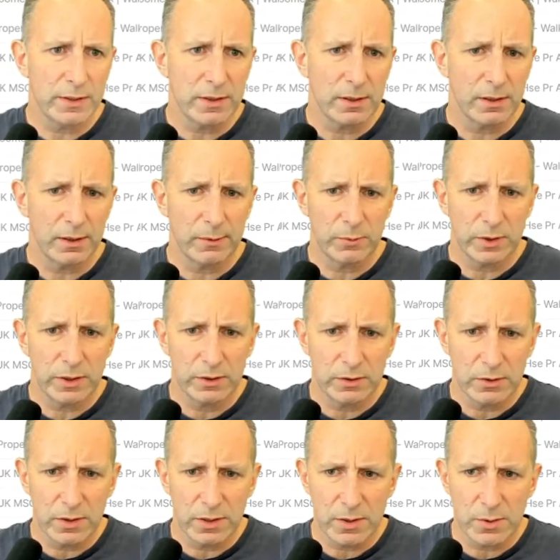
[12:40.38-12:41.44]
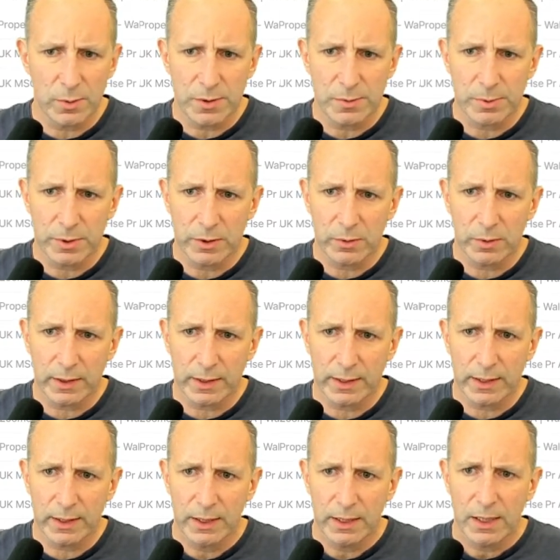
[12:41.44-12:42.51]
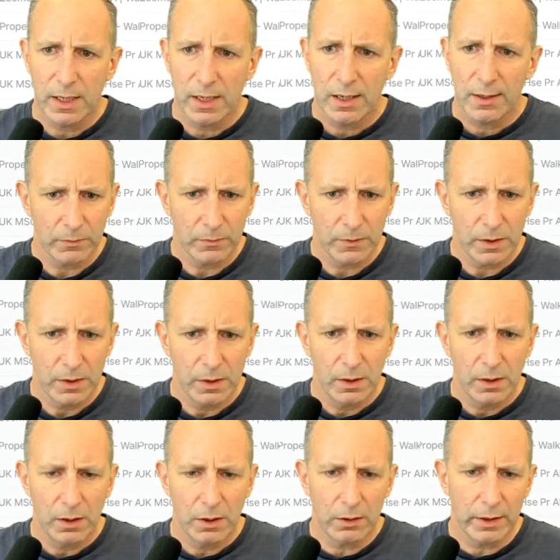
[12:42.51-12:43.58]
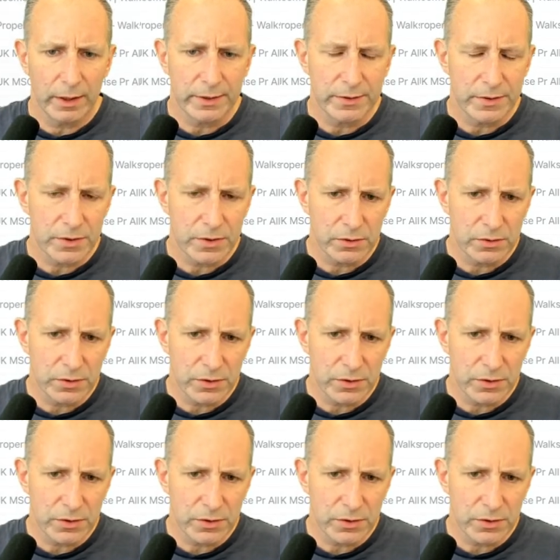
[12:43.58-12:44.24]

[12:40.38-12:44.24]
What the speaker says: time, we can do these ones pretty quickly. All right, so to